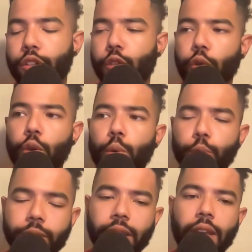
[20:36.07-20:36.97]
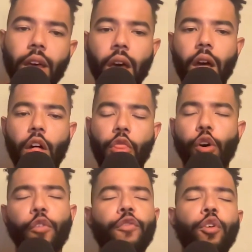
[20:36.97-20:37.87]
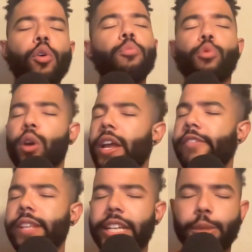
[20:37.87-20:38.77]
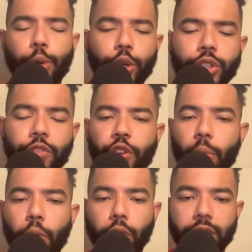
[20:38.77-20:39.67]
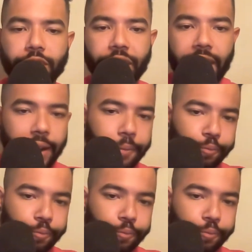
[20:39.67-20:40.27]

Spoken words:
So you will see the full Braves experience if you're a Marlins fan.